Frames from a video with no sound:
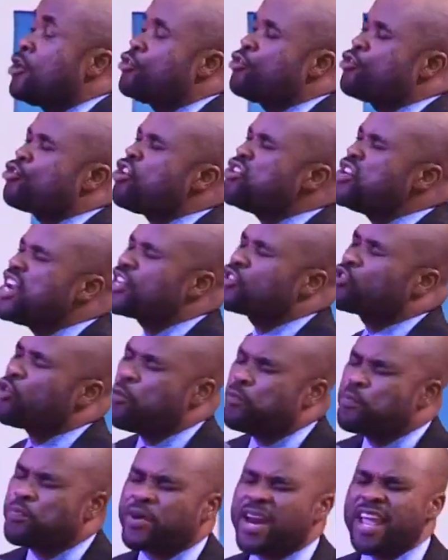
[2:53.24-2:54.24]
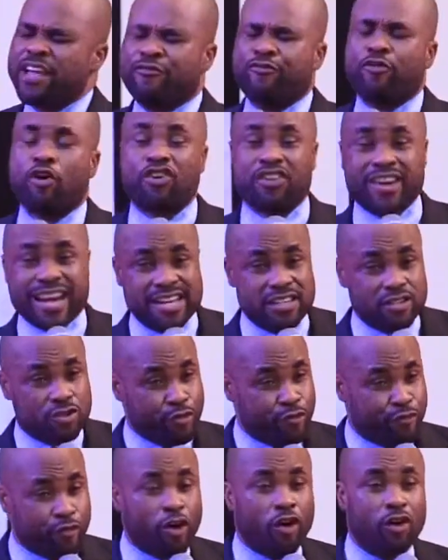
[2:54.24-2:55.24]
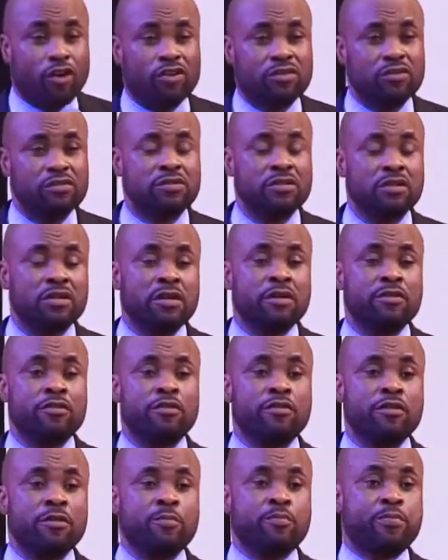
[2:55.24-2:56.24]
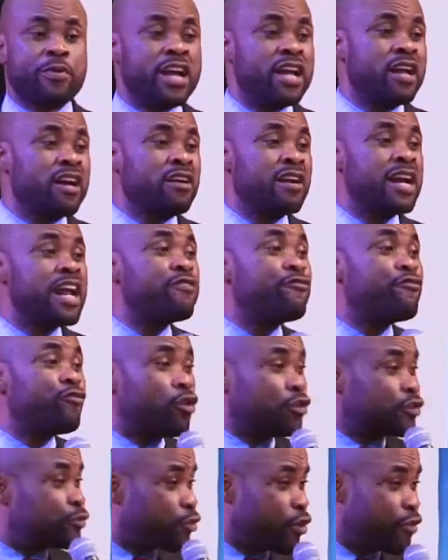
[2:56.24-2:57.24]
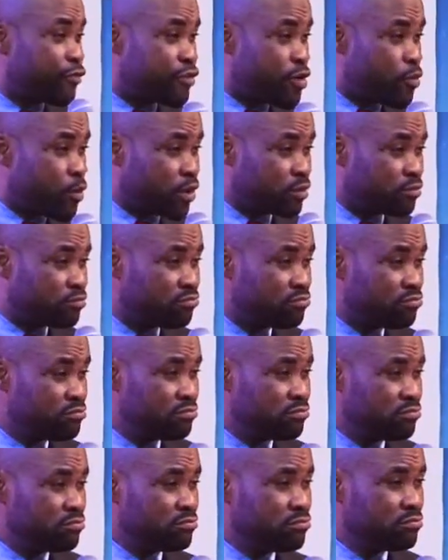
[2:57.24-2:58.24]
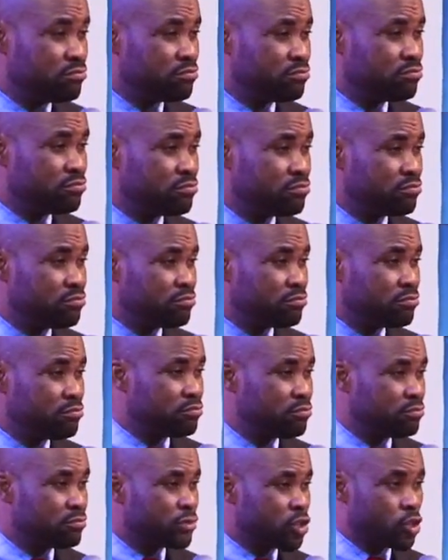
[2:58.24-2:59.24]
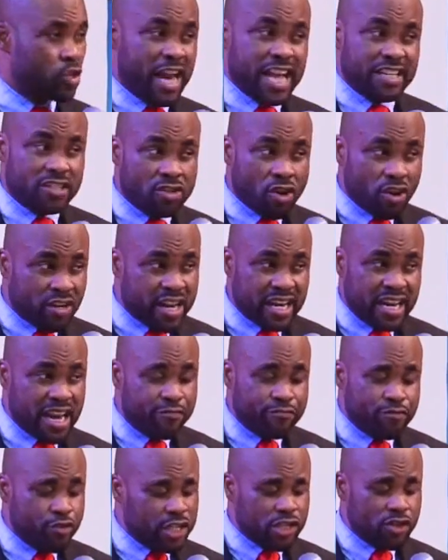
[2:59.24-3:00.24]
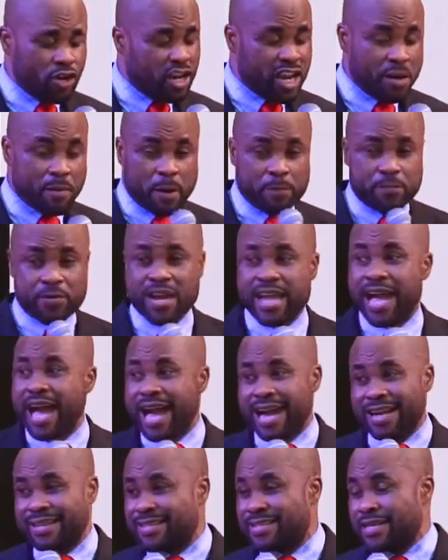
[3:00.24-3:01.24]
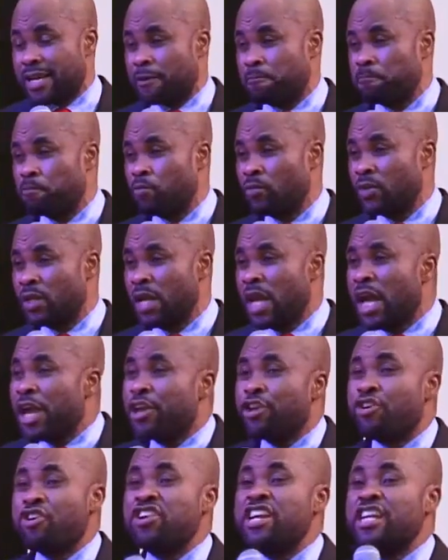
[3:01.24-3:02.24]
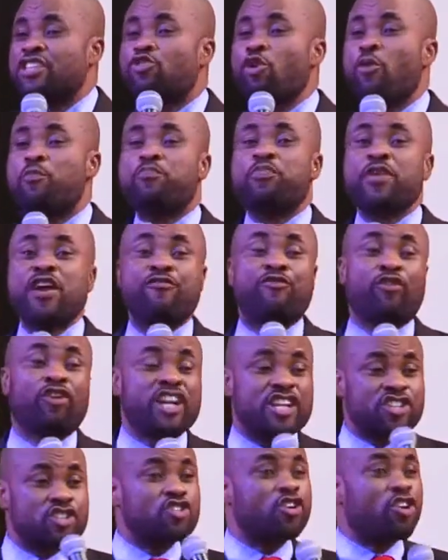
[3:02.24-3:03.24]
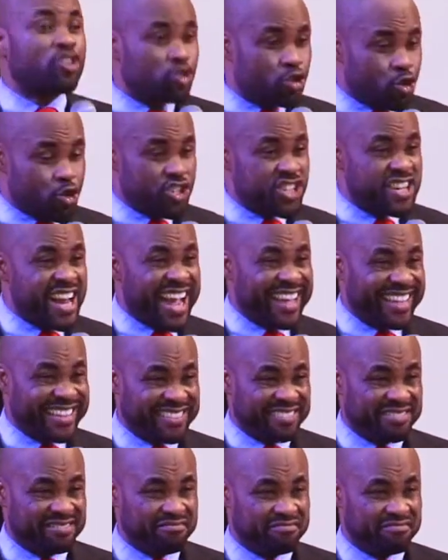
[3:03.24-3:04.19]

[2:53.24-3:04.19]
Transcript: you don't need to pray for rain to fall. Pray, rain falls for everyone. So that's not the level we're talking about prayer answered. You don't need to pray for the sun to shine.